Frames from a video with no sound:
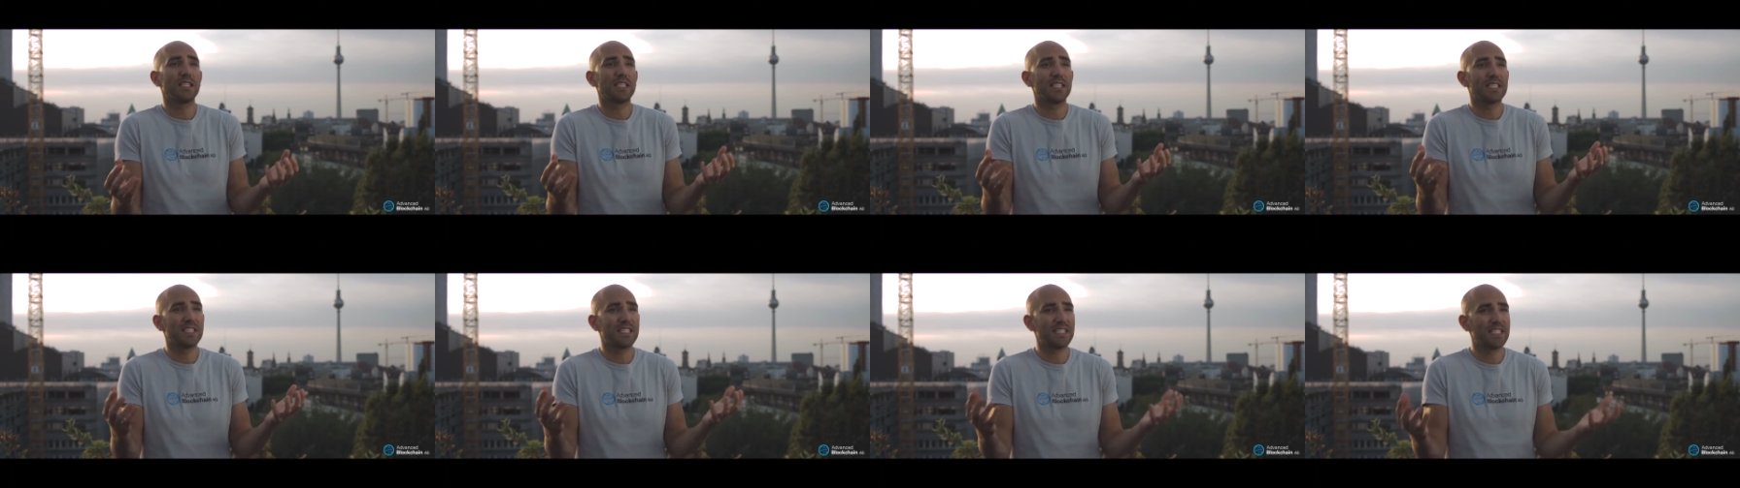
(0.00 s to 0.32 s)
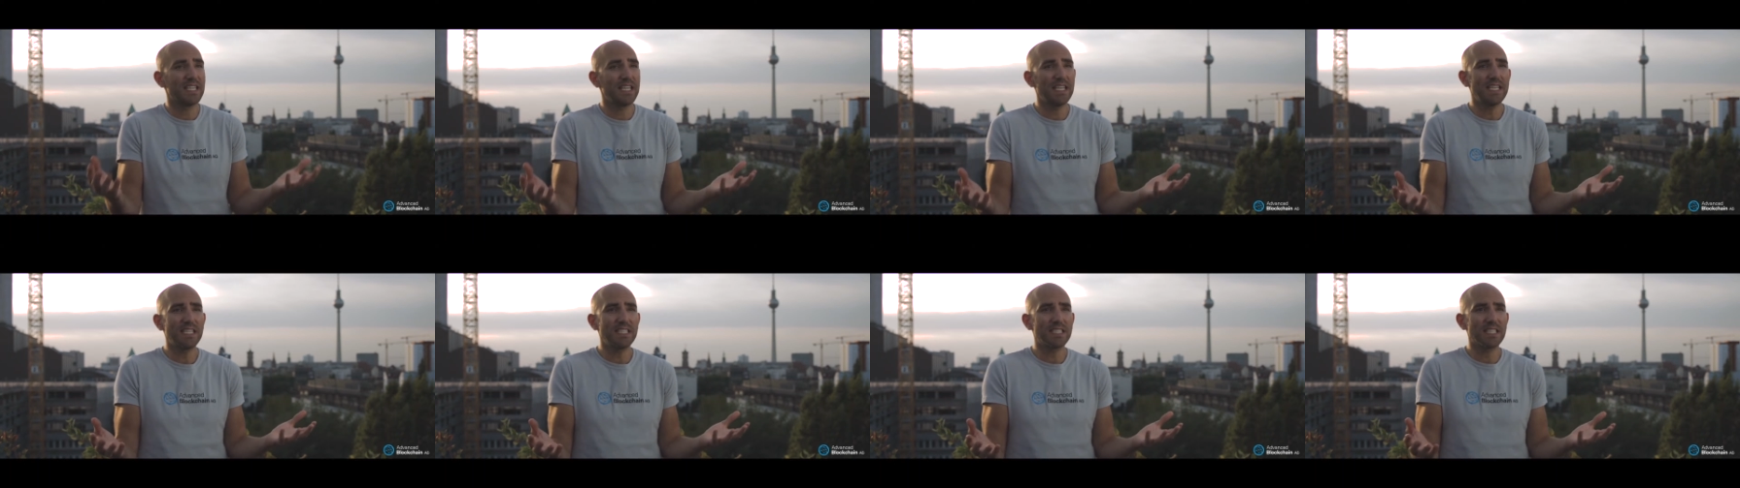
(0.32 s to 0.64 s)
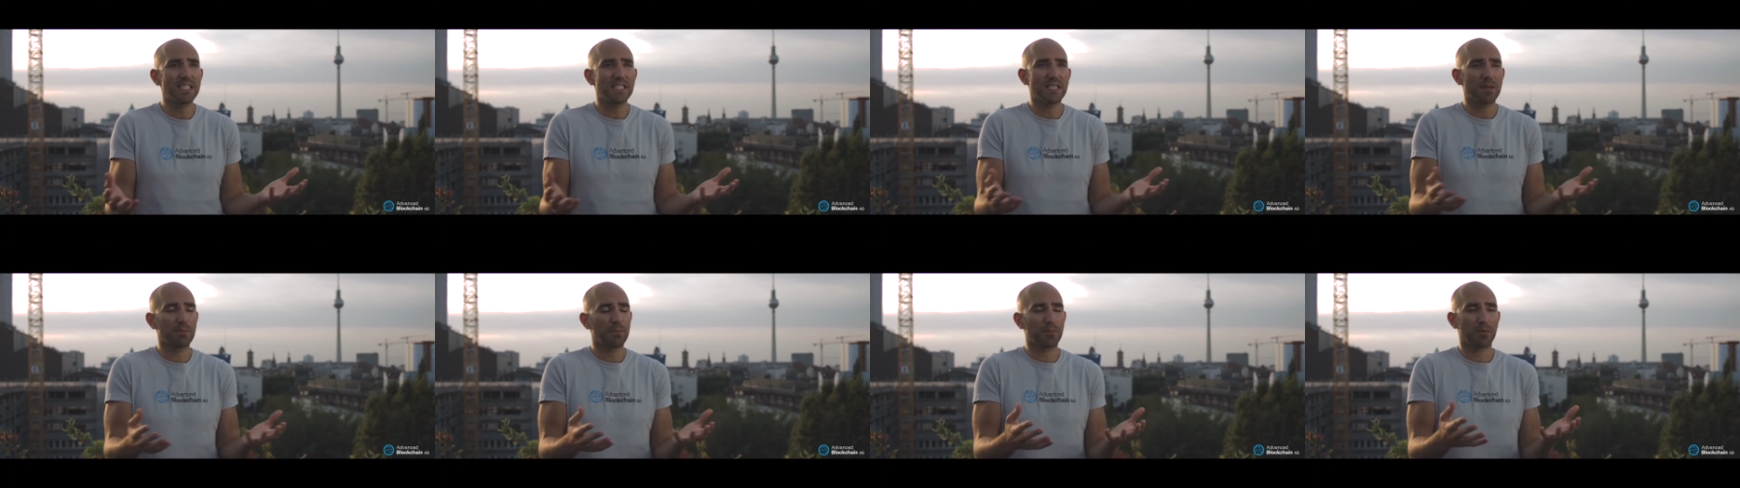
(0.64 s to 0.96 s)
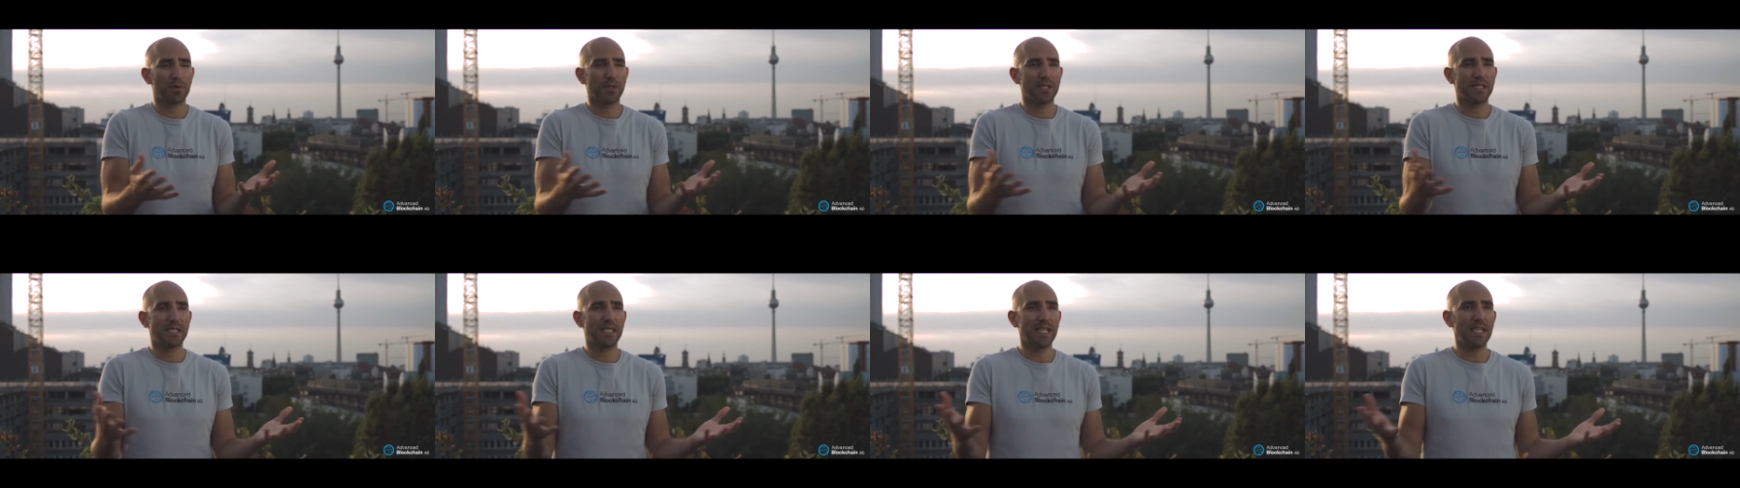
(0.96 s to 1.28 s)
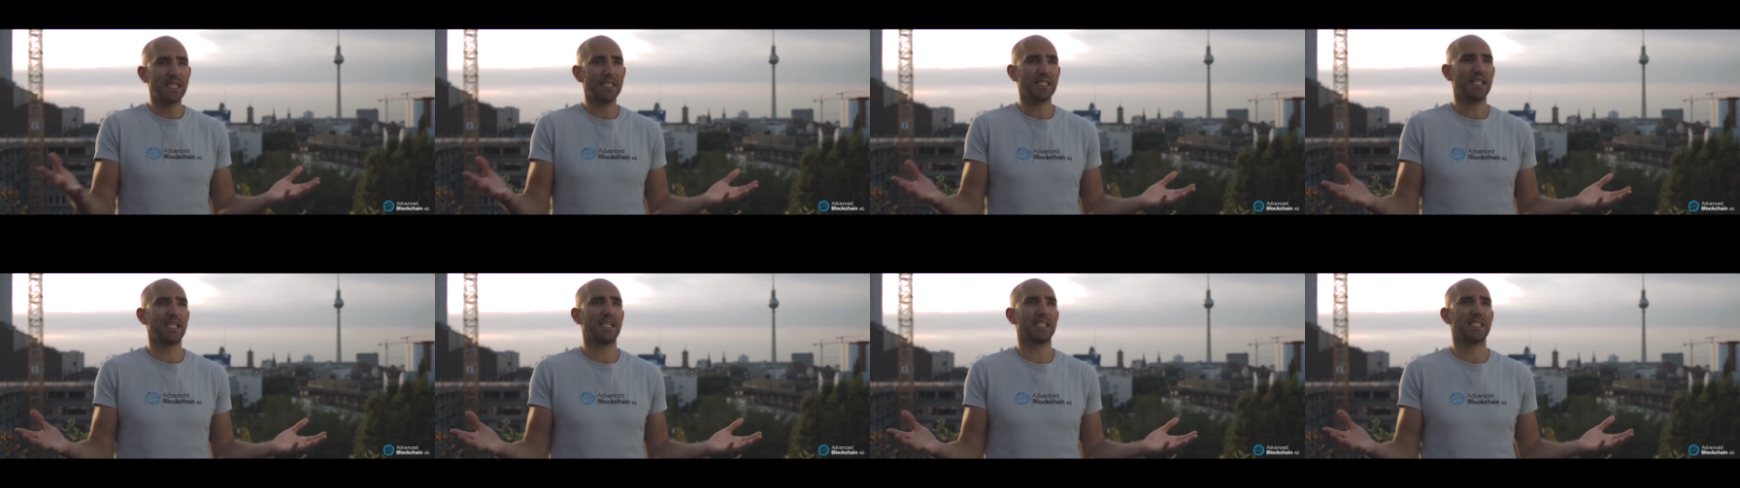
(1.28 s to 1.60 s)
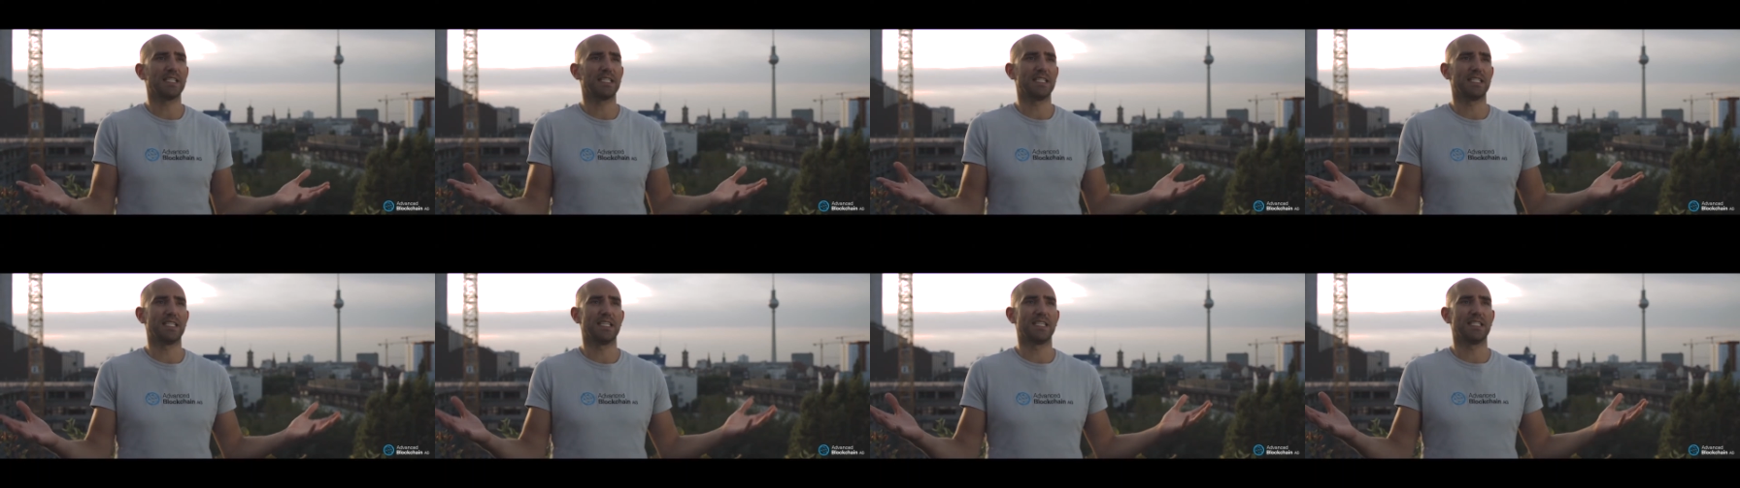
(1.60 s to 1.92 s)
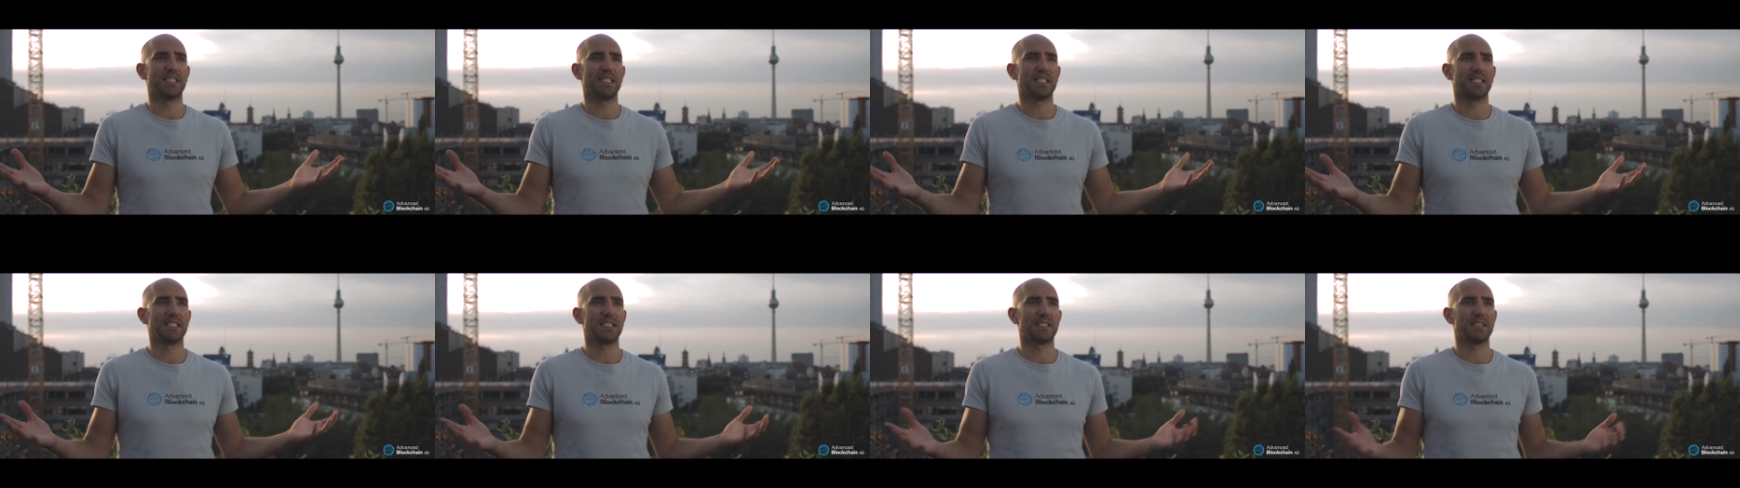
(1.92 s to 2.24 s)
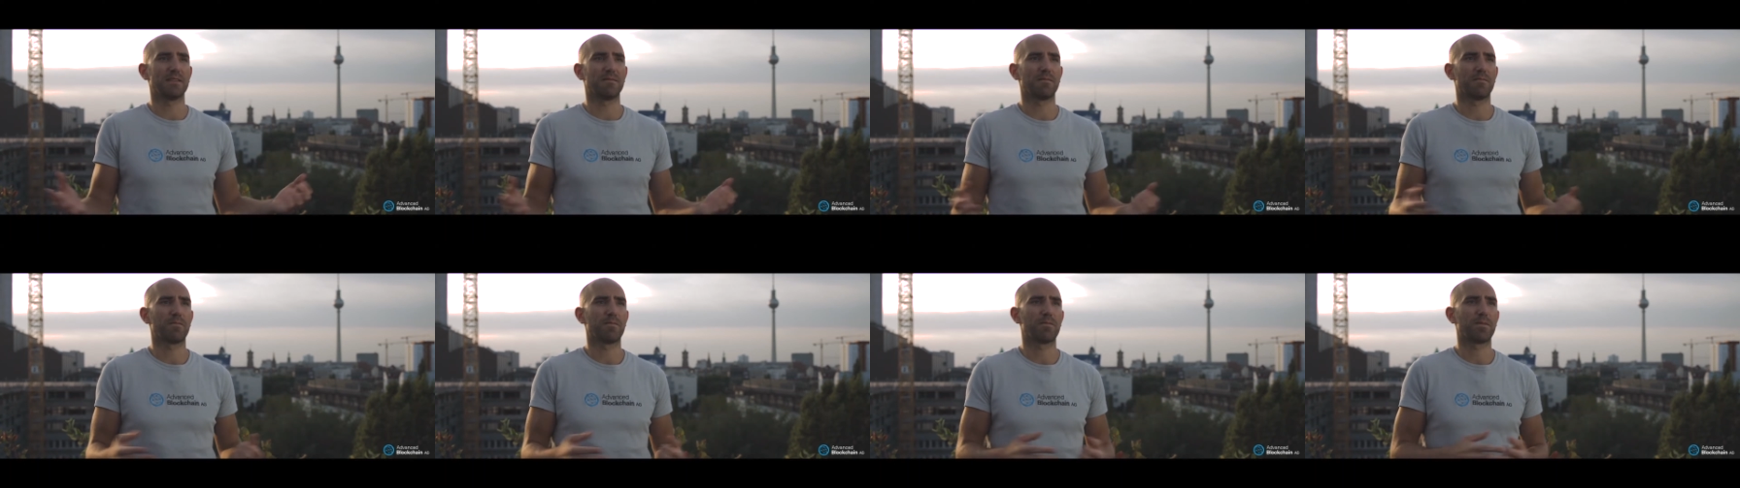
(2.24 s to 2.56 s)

diseases and predicting diseases.